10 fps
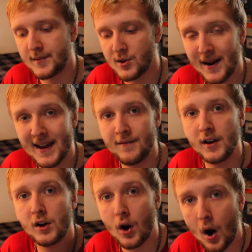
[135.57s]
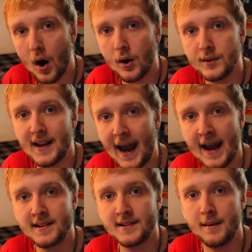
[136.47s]
So I even called to
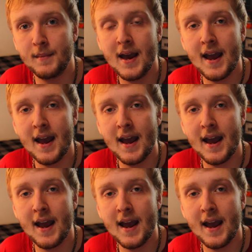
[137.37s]
ask them